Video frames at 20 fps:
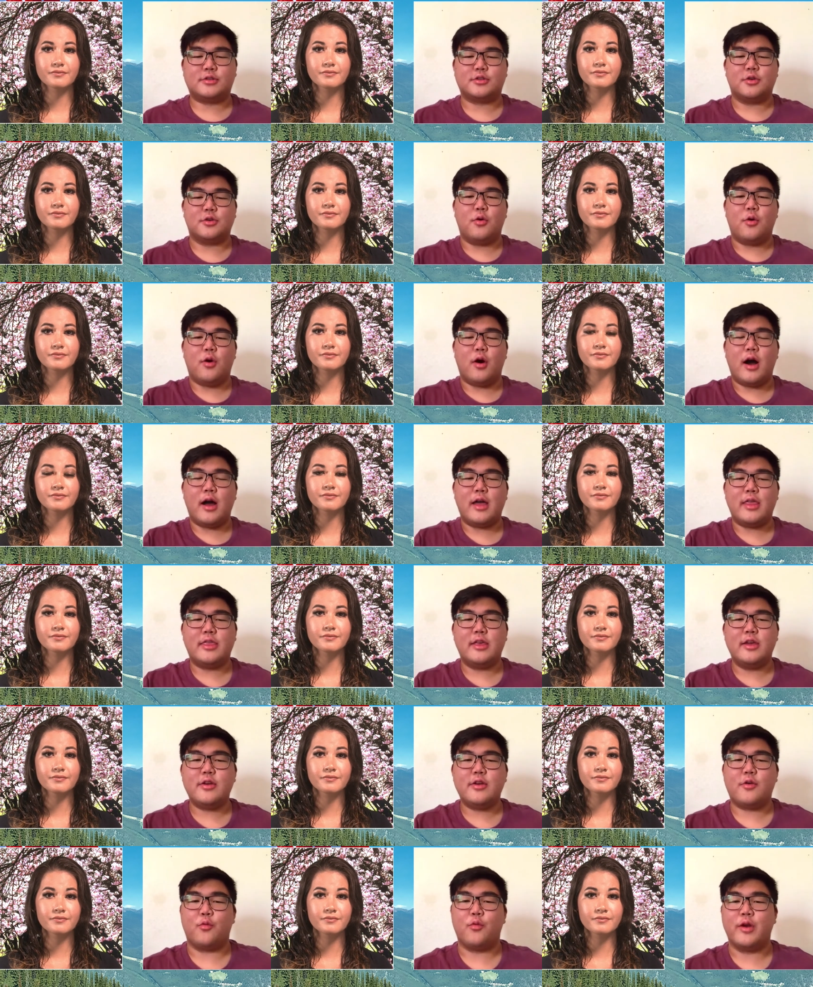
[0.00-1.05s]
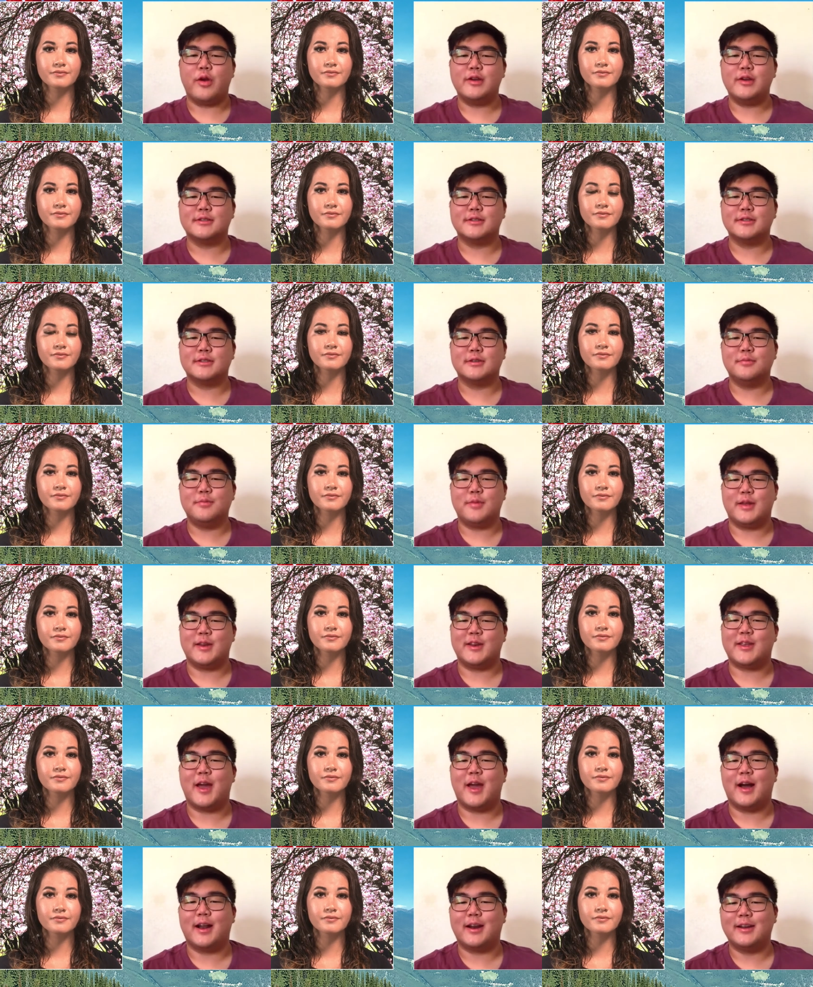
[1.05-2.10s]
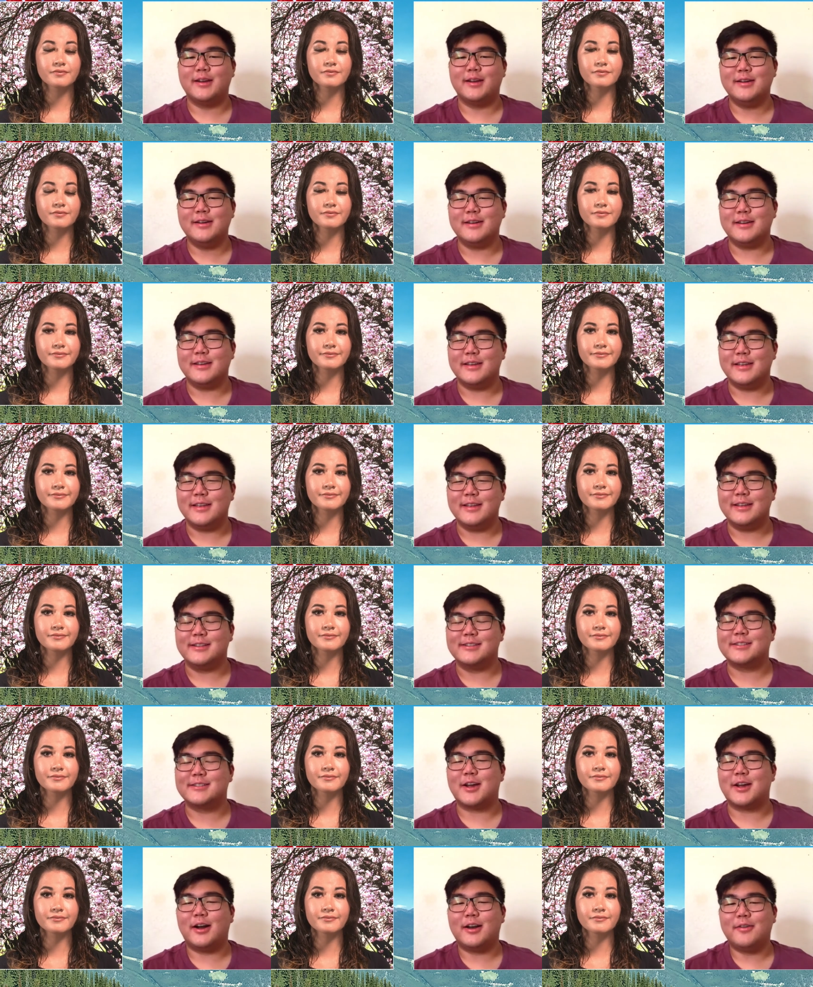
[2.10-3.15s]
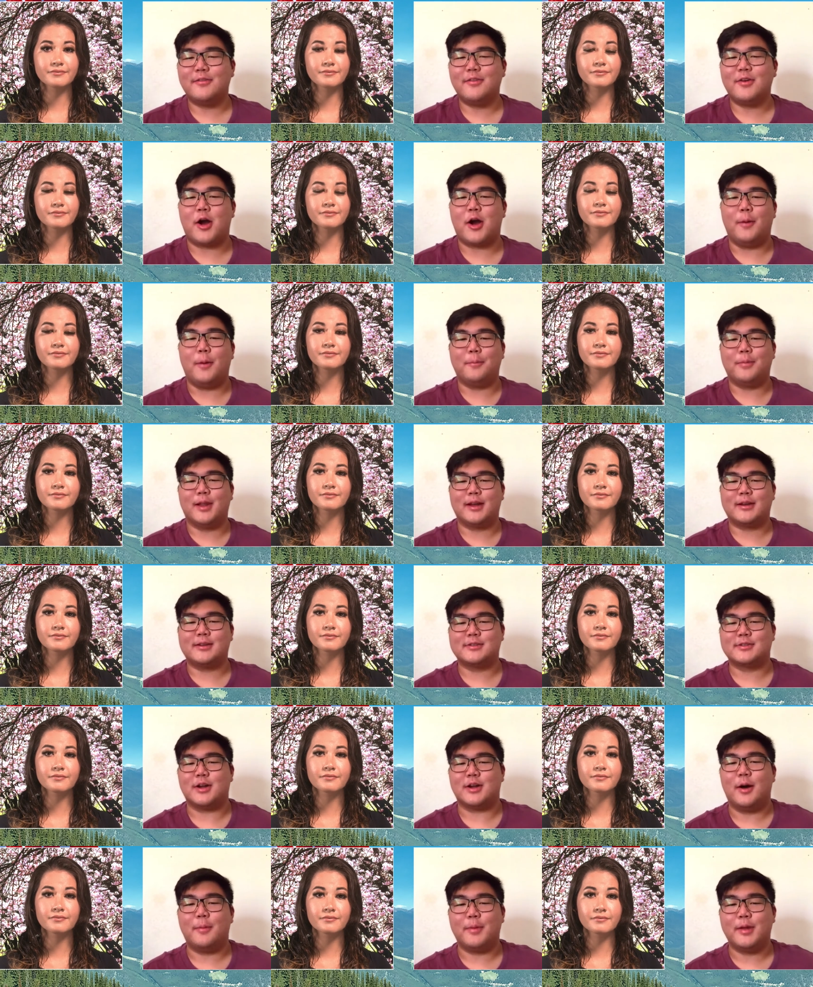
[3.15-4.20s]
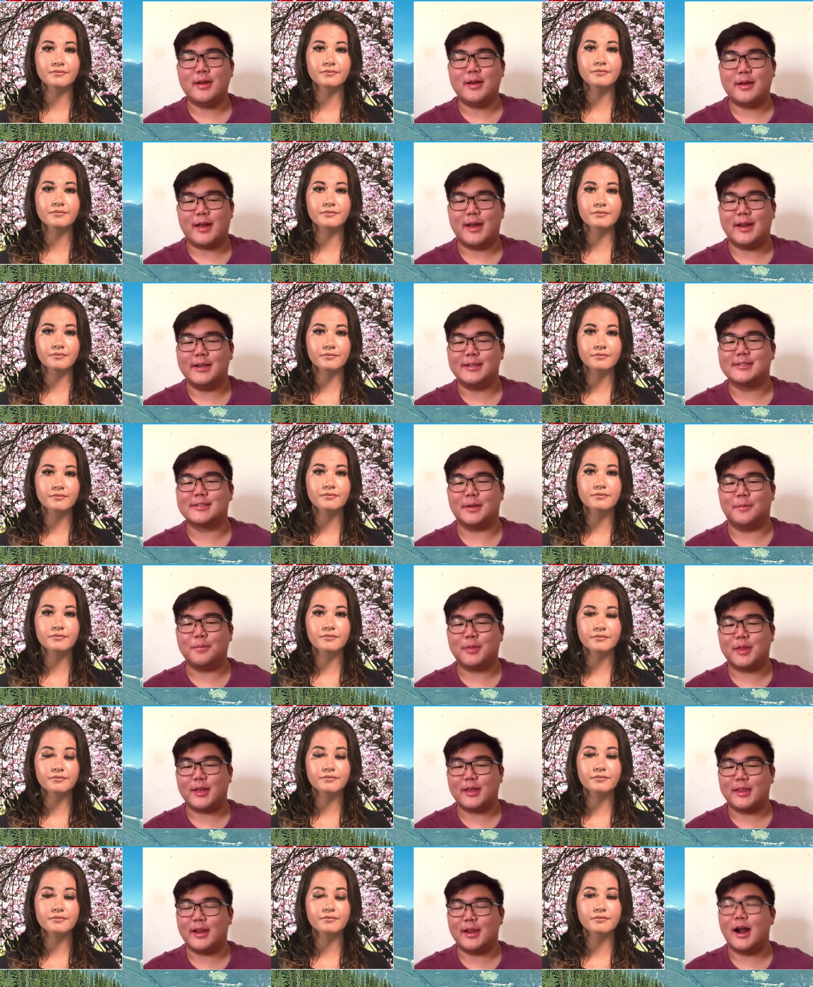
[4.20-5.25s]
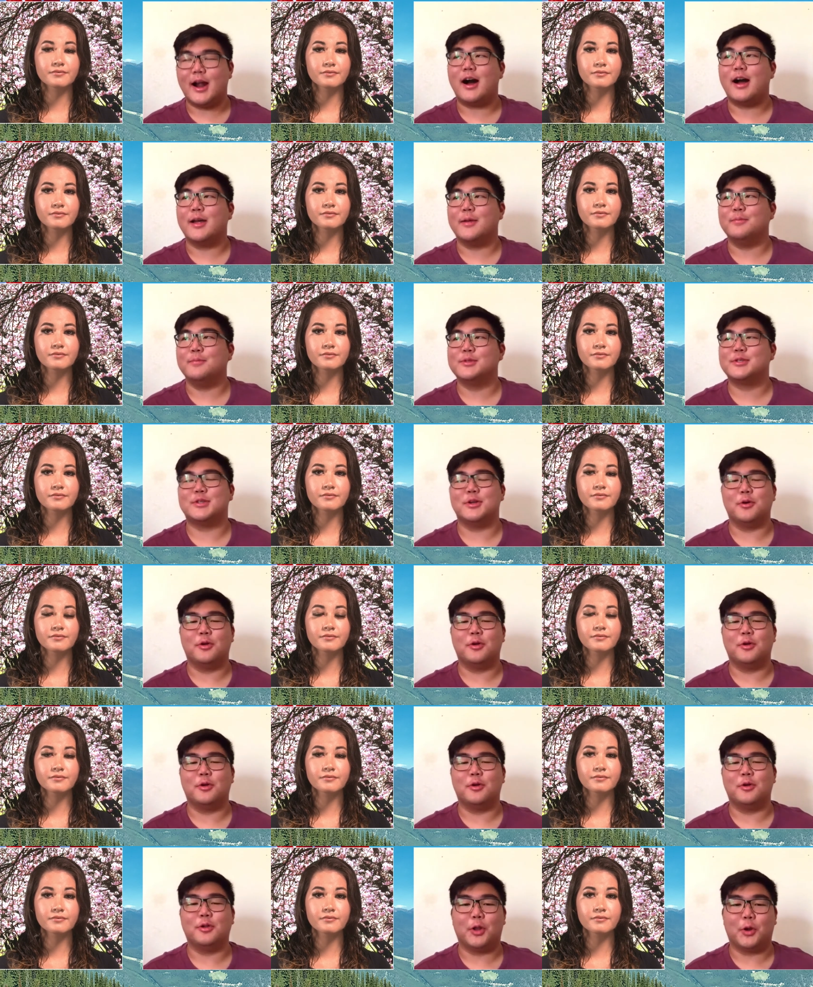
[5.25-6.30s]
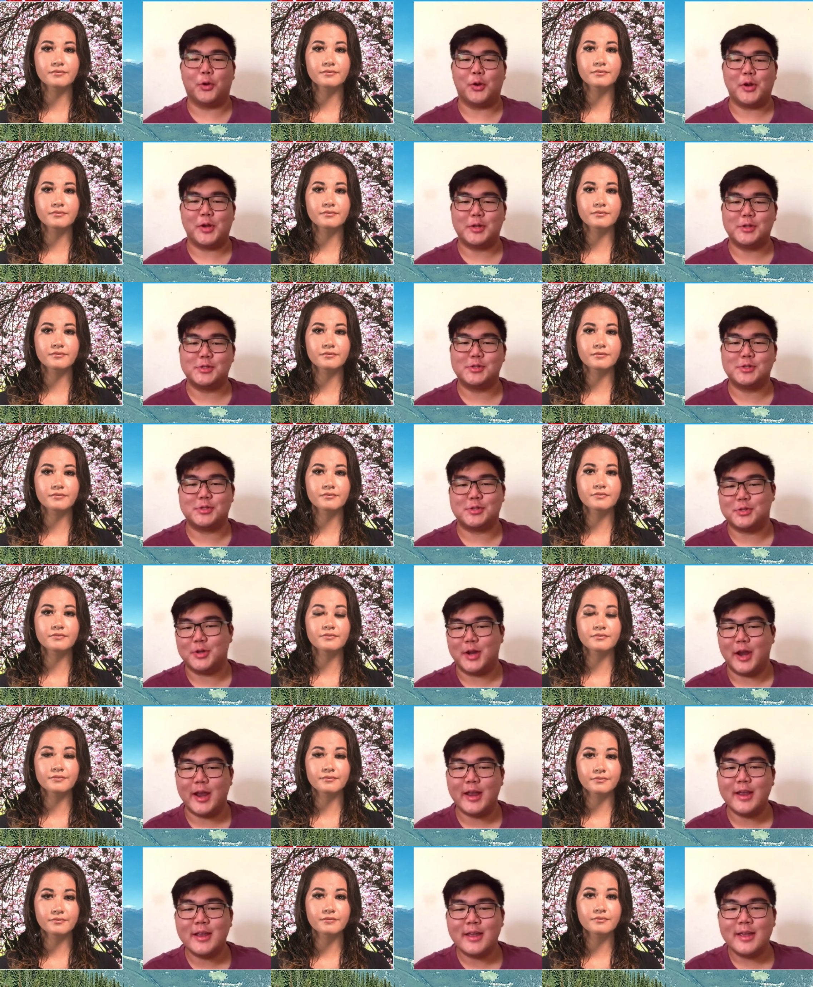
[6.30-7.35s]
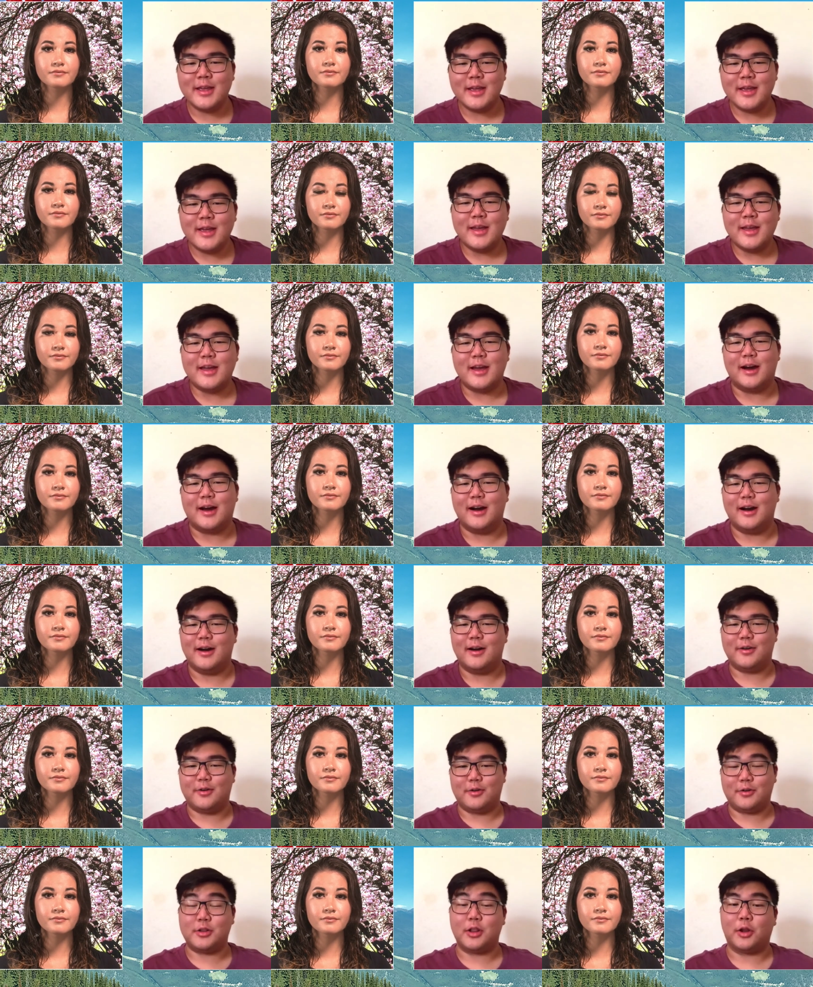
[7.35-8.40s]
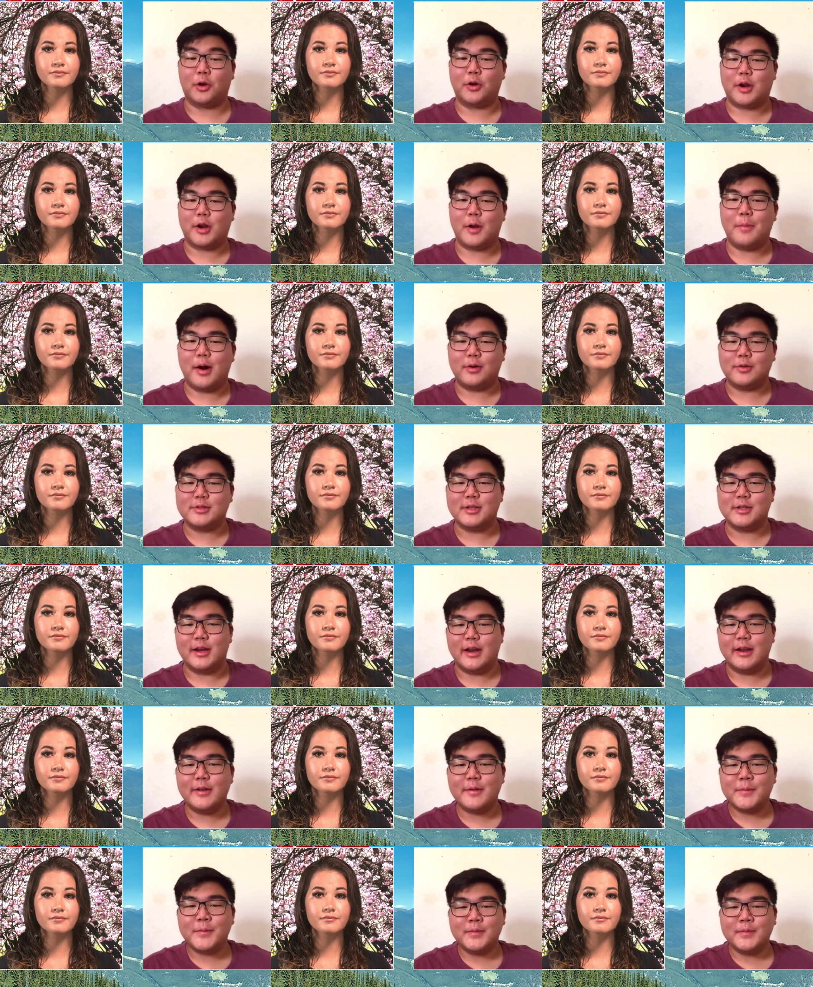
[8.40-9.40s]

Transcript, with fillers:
Speaker 1: So I think racism in Canada, it's kind of a complex topic, and it's something that I'm still learning today, uh, learning about today.